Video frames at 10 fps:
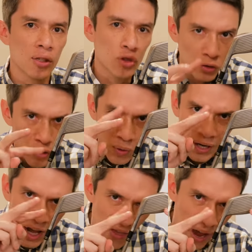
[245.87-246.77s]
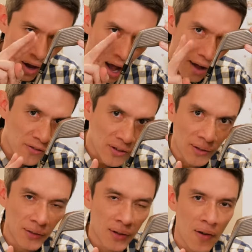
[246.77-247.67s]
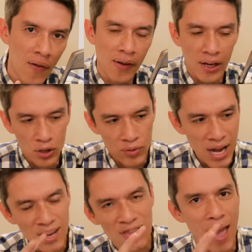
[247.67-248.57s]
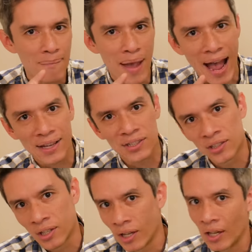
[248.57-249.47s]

So if you cut that off and you take that mass